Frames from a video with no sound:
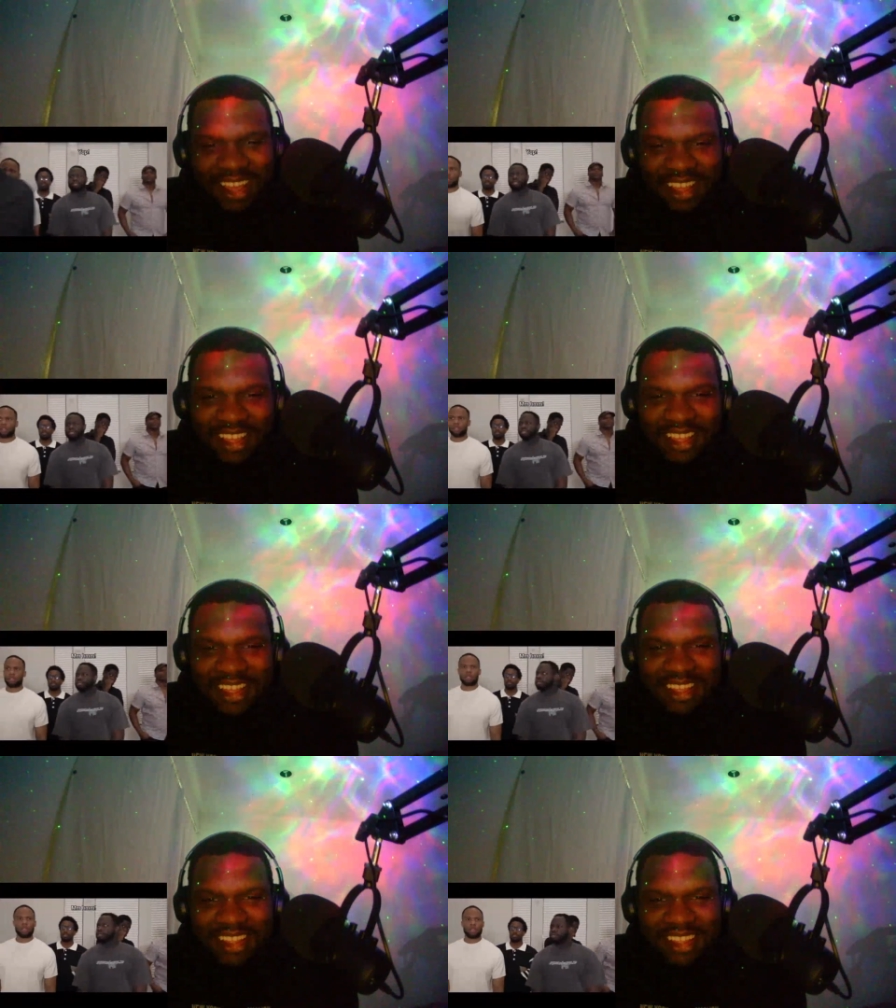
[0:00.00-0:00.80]

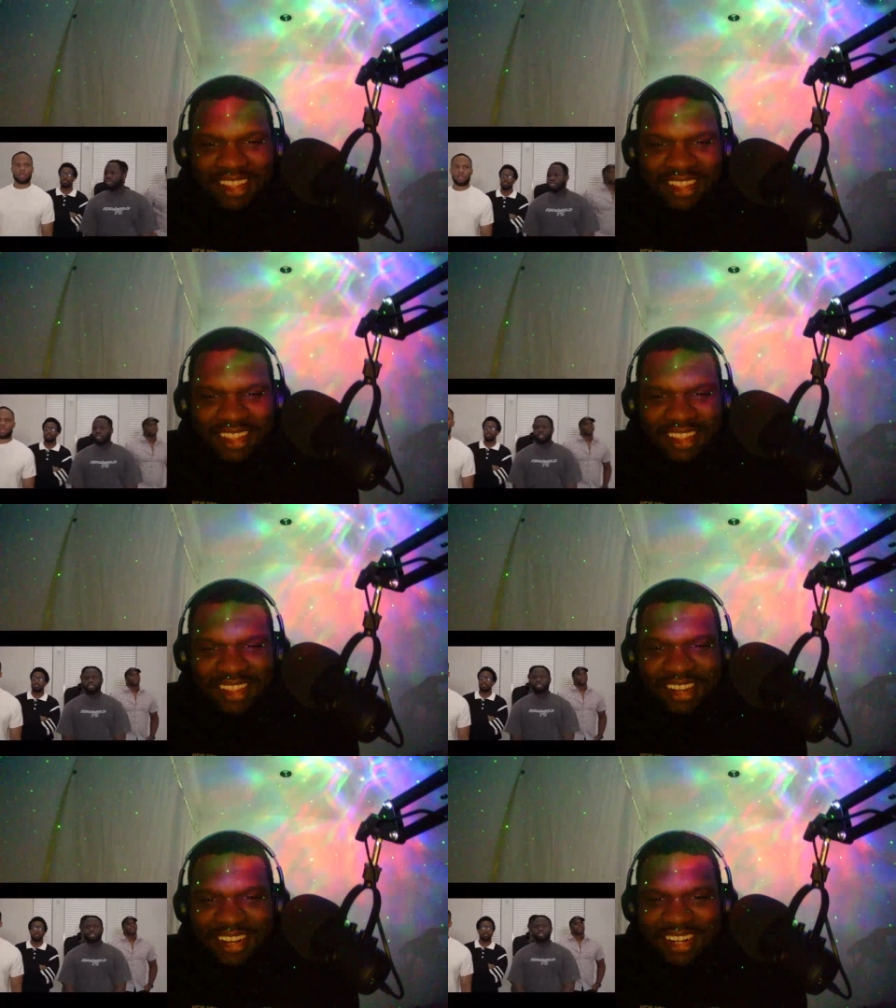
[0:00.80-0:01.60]
I'm
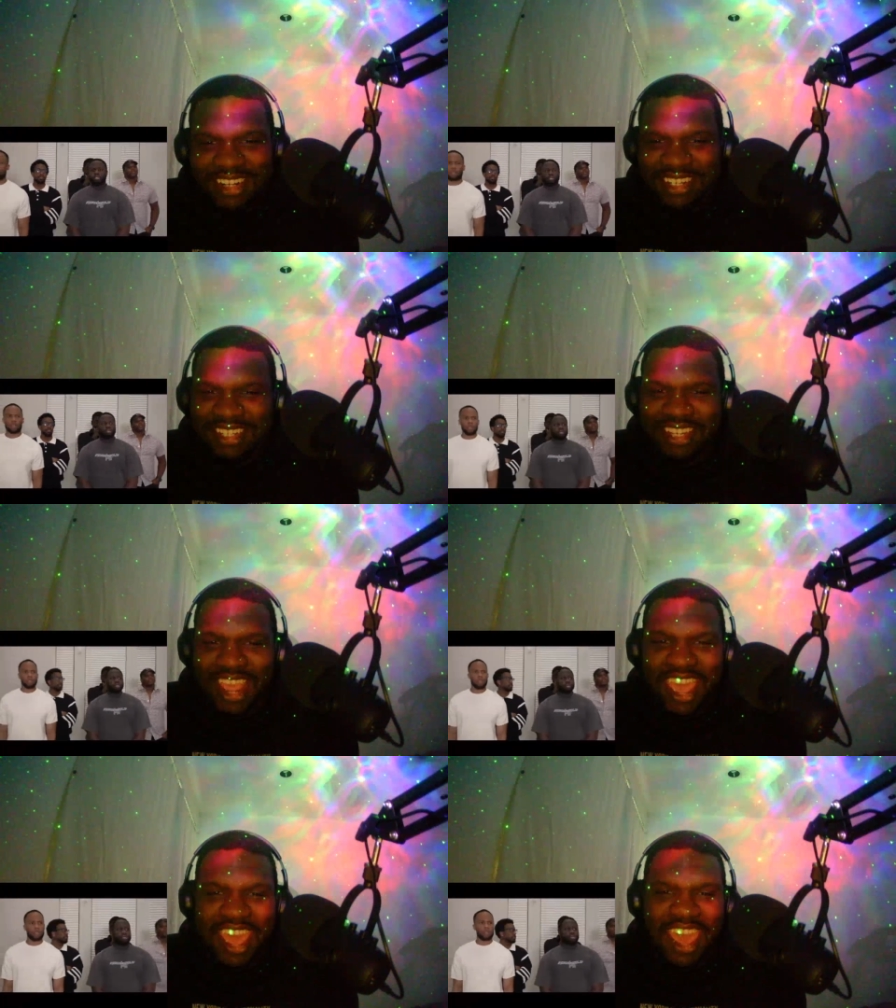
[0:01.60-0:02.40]
not.
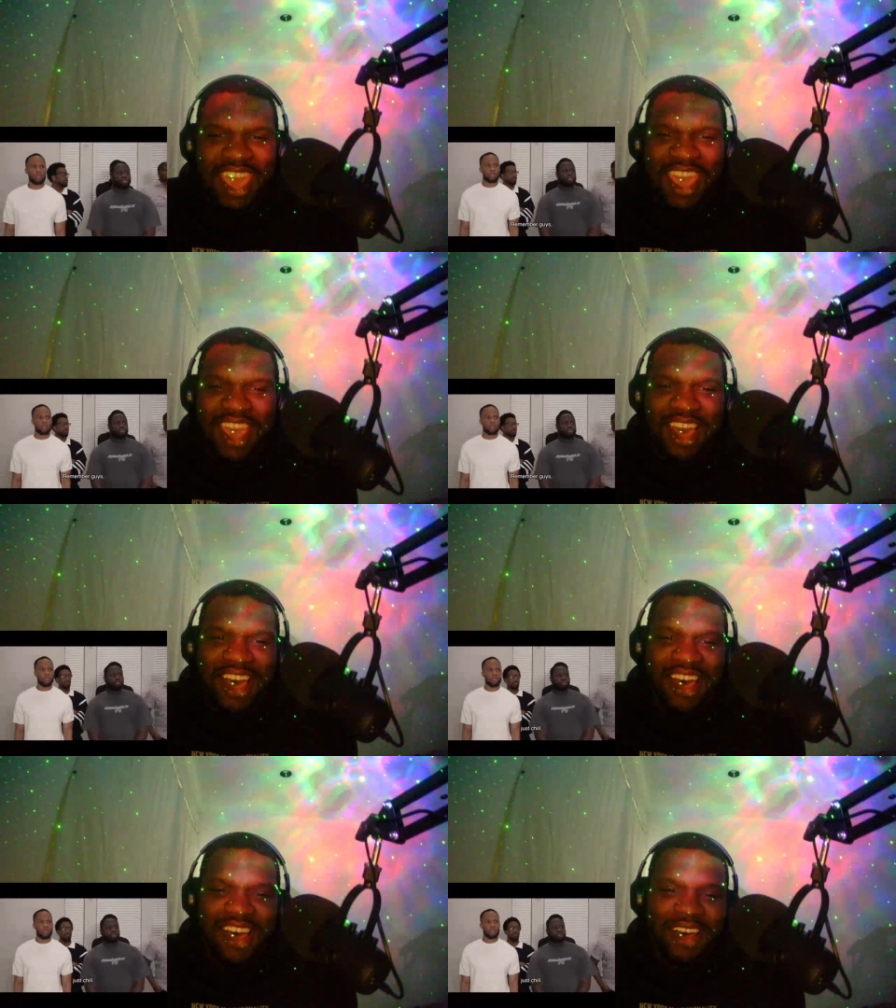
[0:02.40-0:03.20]

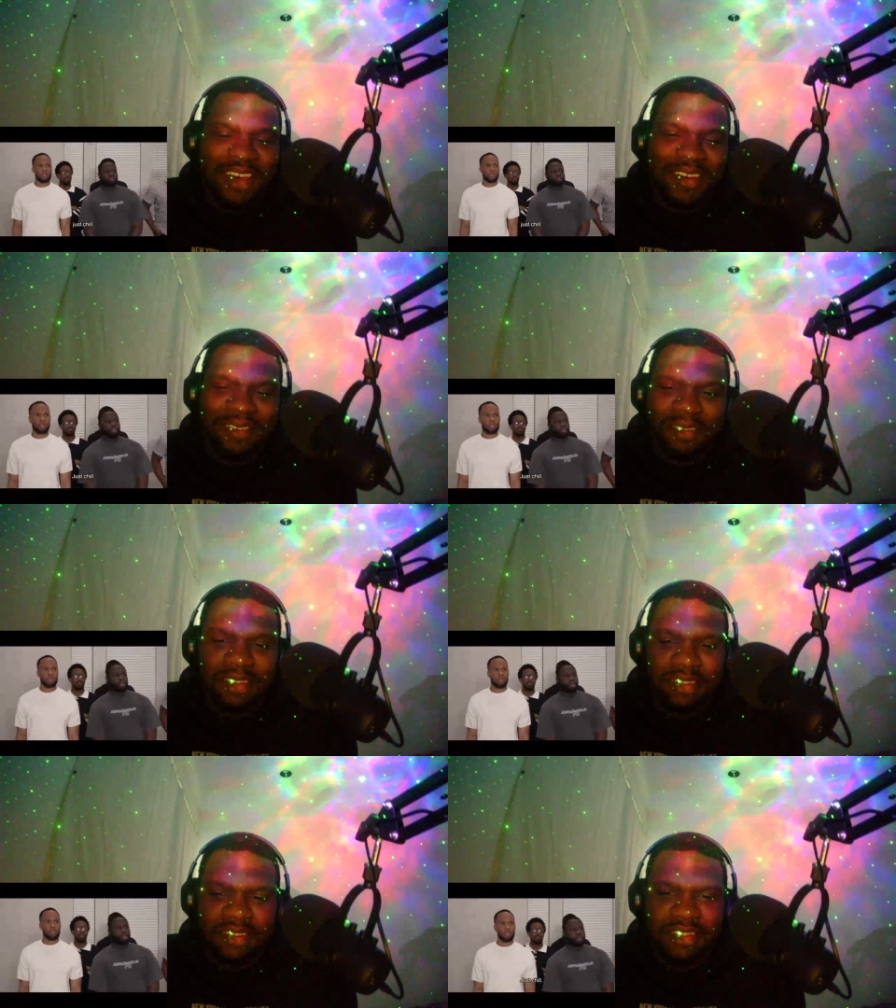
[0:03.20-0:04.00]
Damn. Chill,
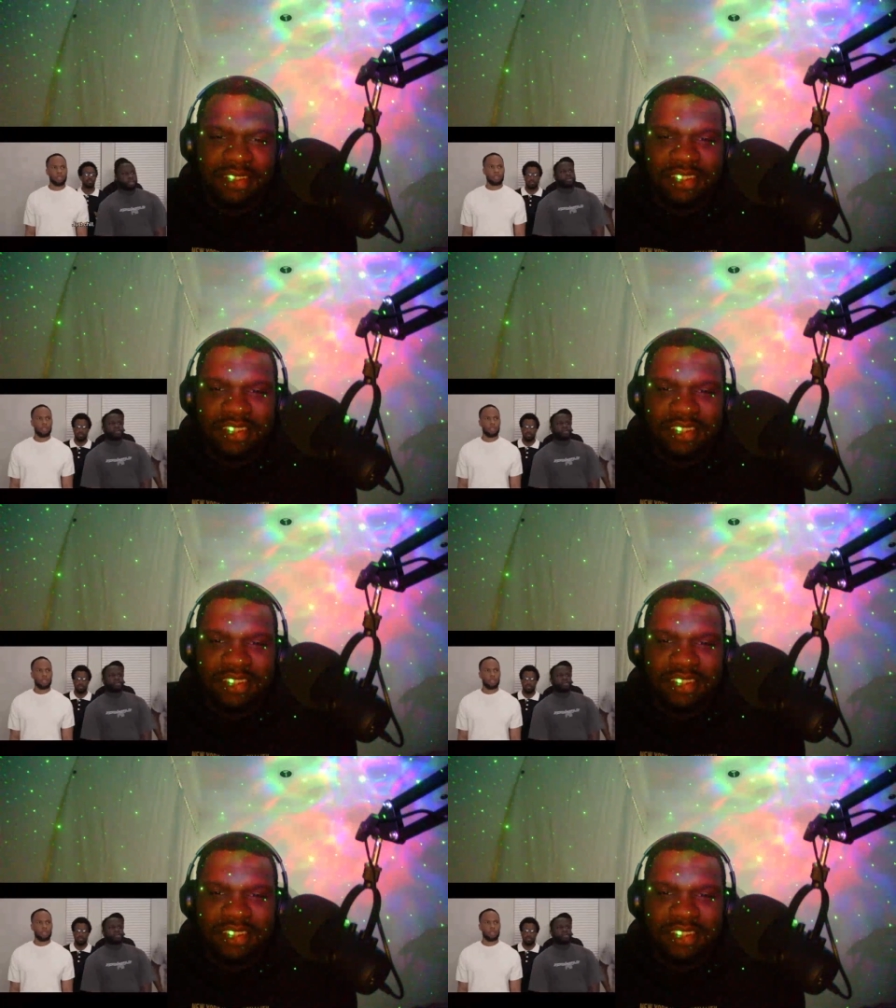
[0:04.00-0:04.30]
chill, just chill.